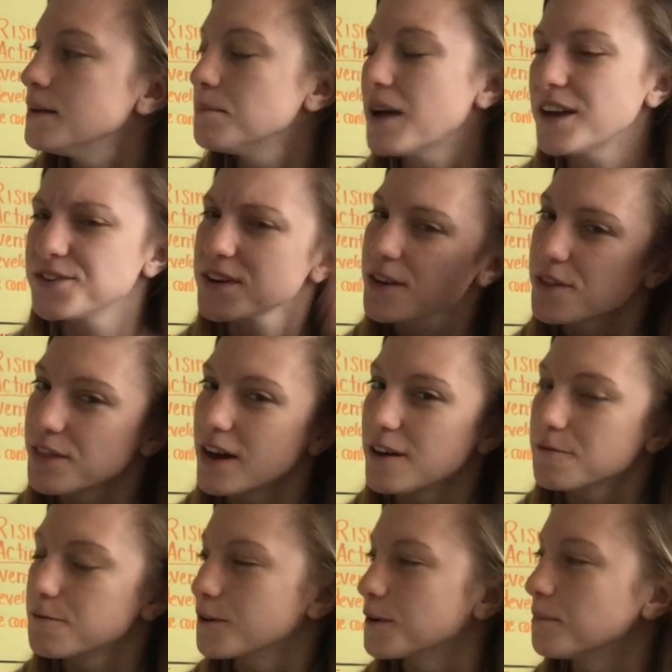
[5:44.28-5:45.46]
Patrick
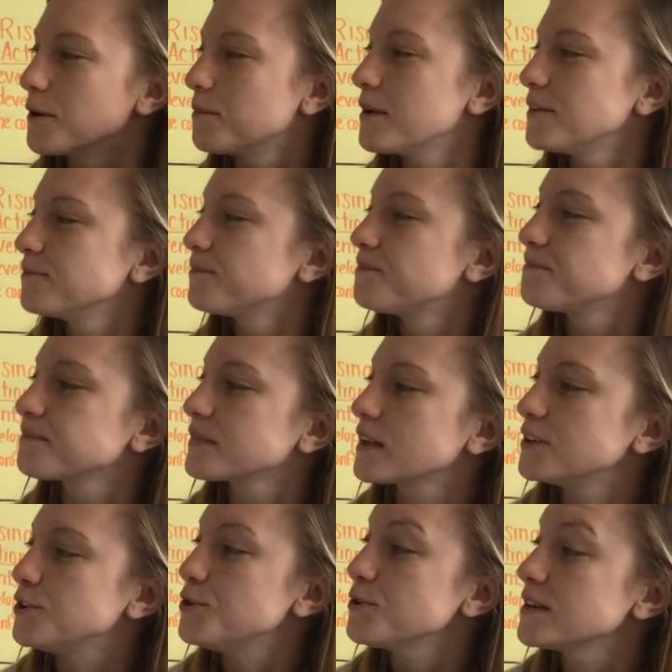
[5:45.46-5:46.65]
thought for a moment.
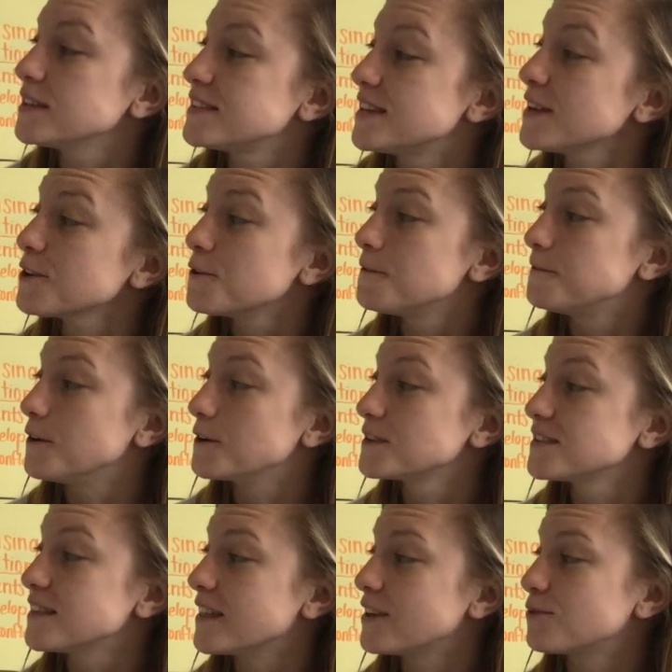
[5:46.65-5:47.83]
"You could tickle
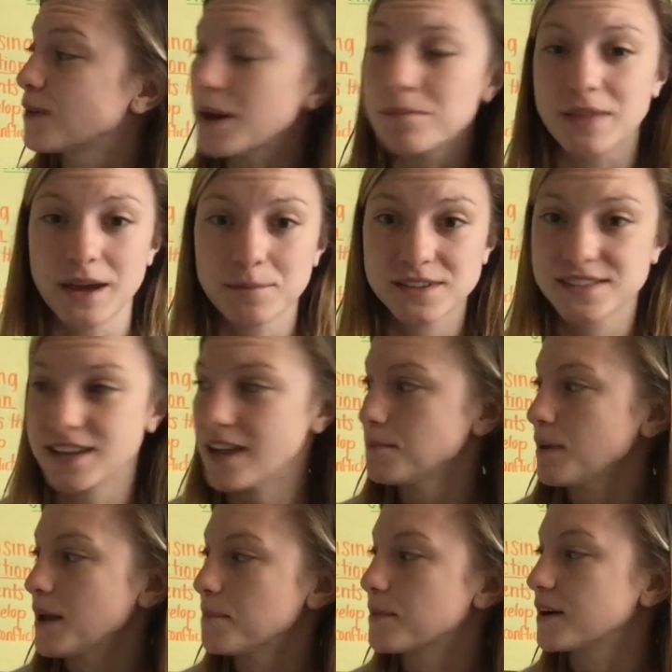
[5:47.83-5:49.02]
folks and then rub them with
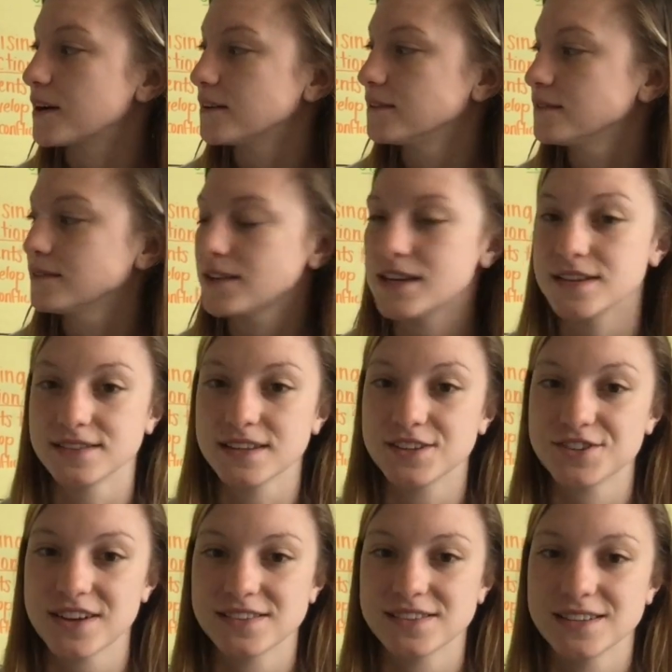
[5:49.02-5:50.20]
sandpaper," he
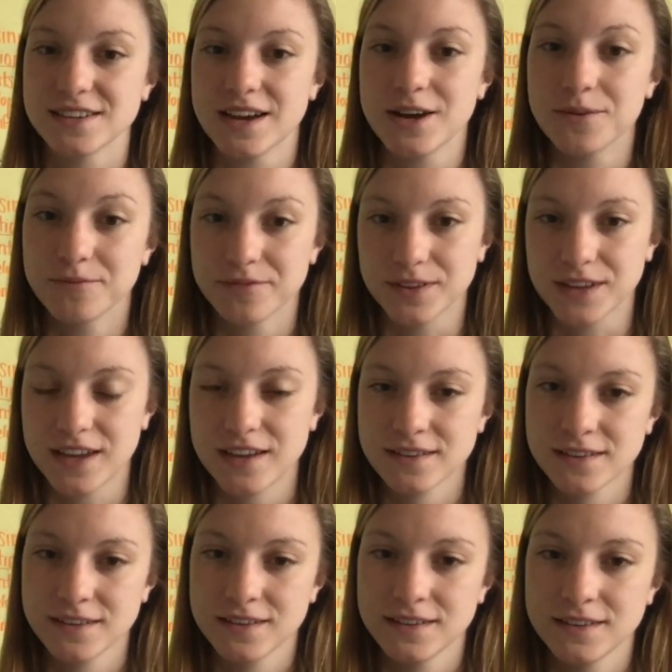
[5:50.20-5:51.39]
suggested helpfully.
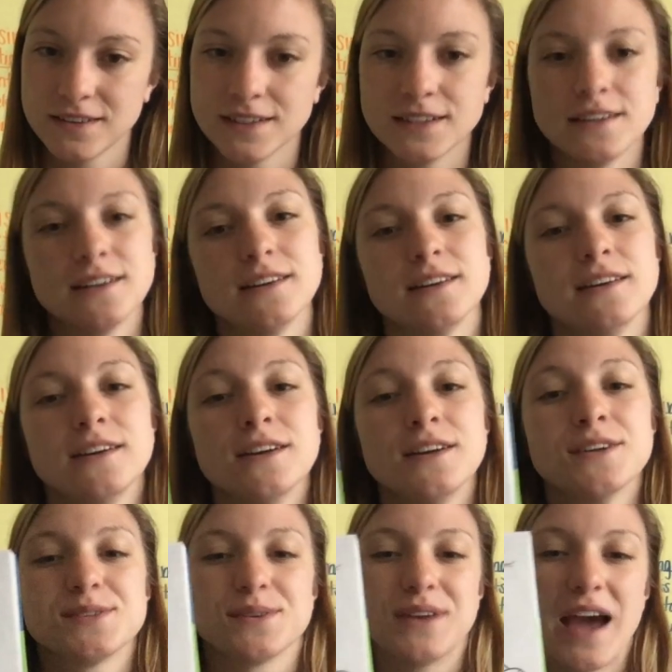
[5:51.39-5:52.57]

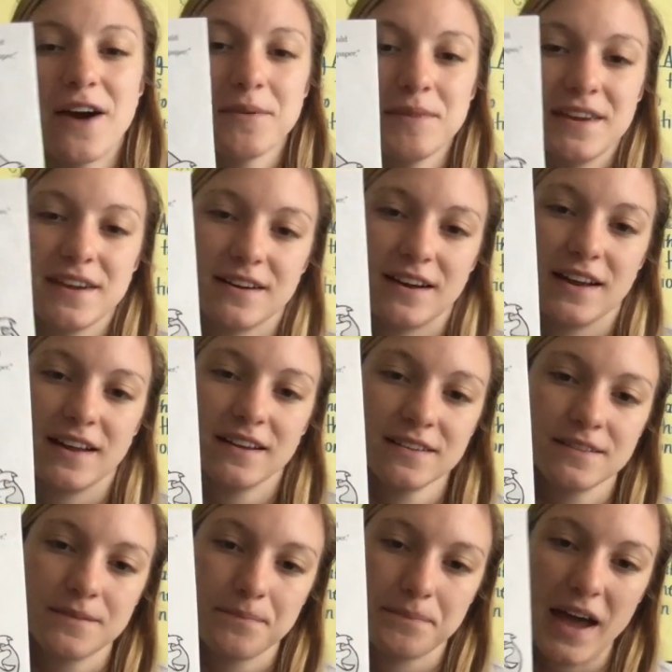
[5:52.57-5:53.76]
So now I'm hearing
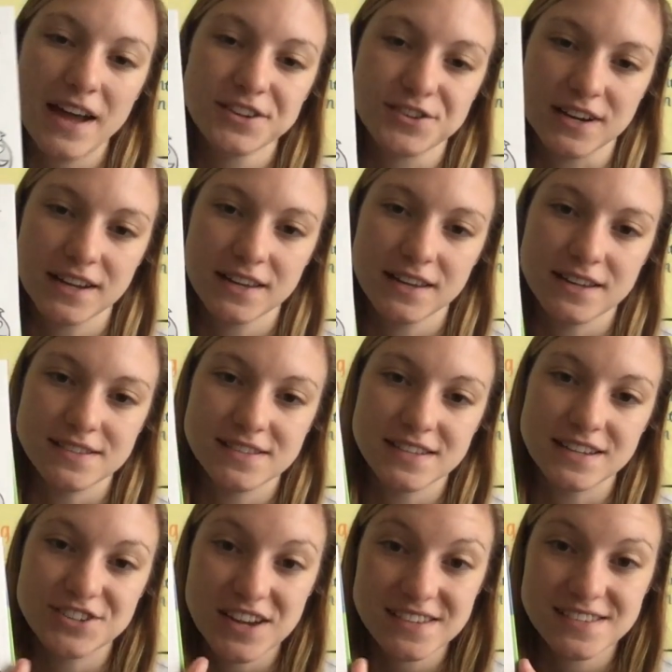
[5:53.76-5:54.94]
Patrick is
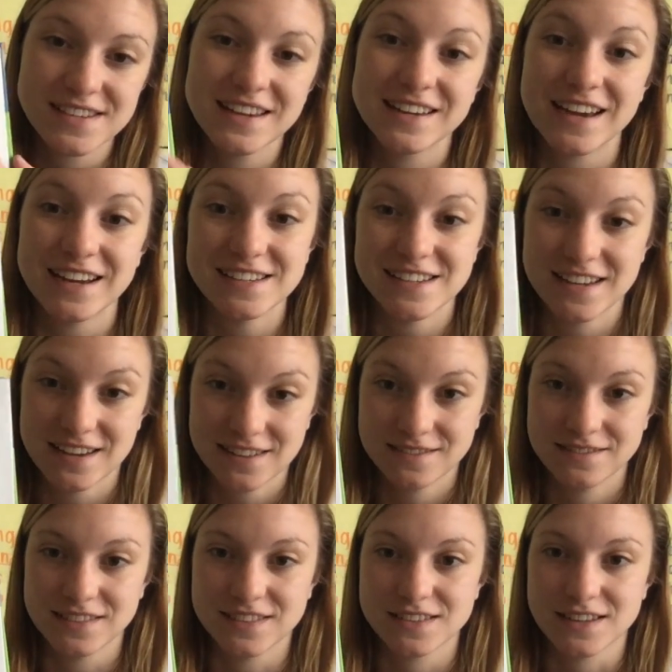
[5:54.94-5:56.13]
suggesting an idea.
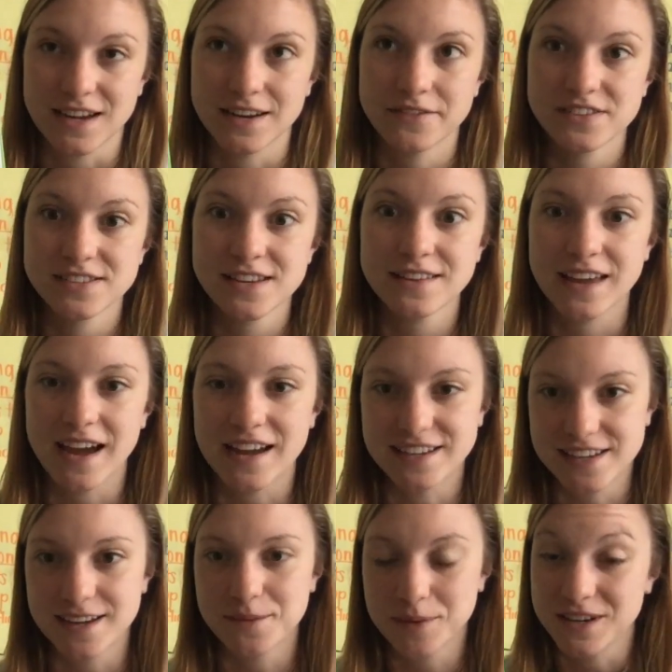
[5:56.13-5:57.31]
It's kind of a silly
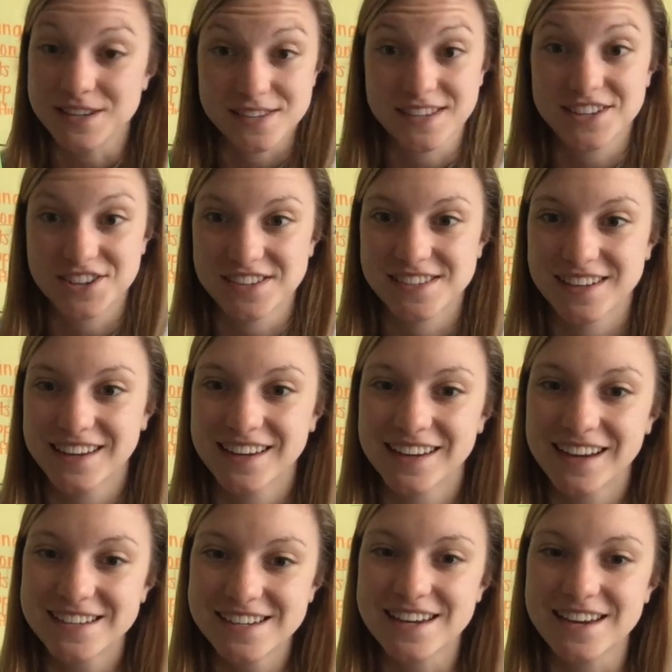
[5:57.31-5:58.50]
idea, but he's suggesting an
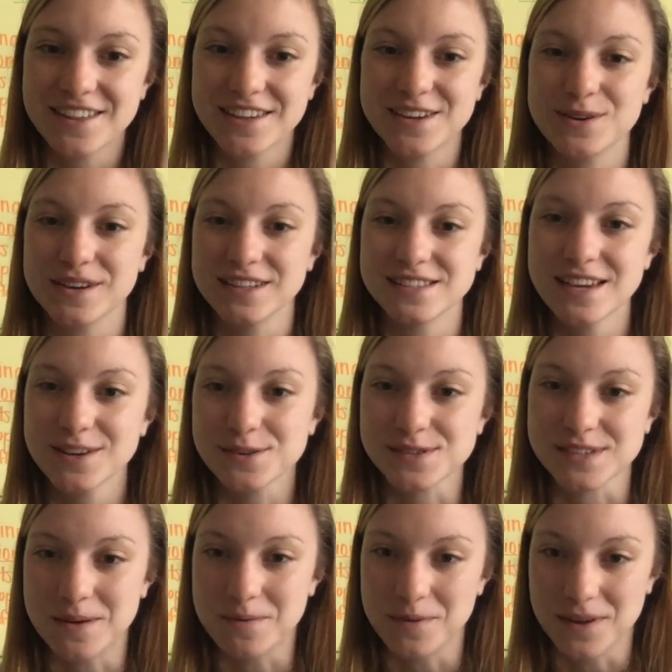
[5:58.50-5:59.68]
idea that you could tickle
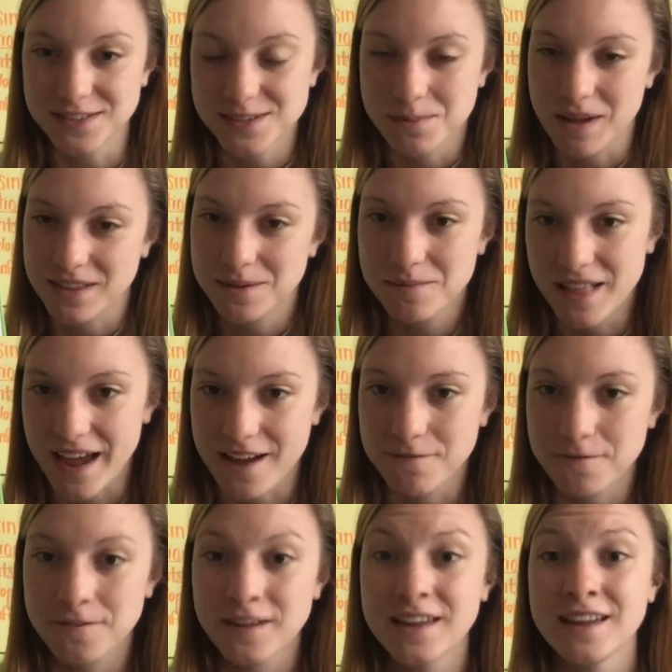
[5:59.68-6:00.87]
someone to make them
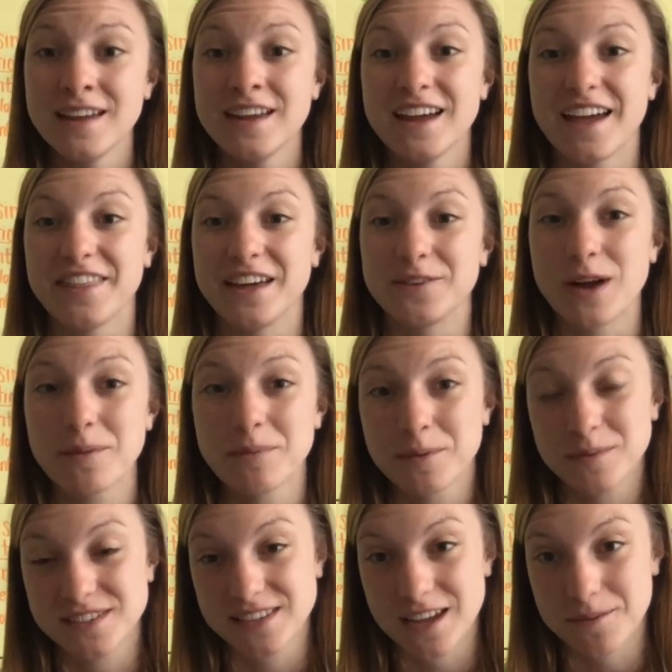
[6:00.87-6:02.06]
laugh and then rub them
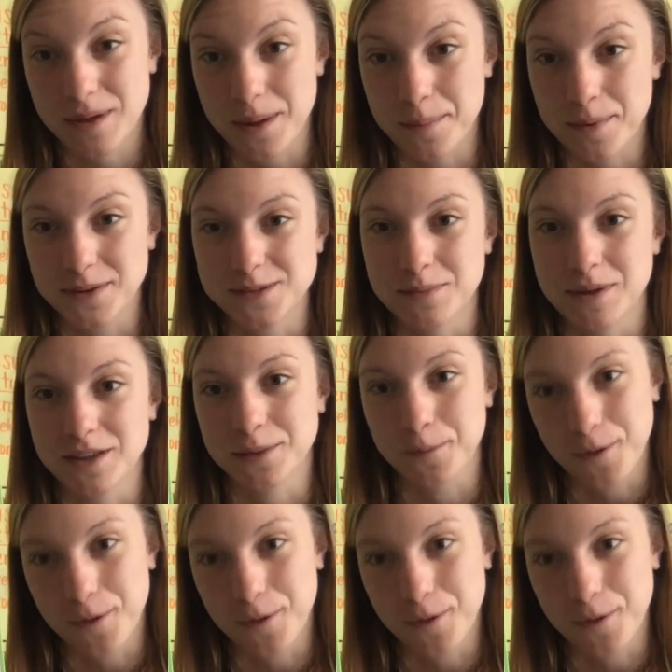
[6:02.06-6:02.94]
with sandpaper to make them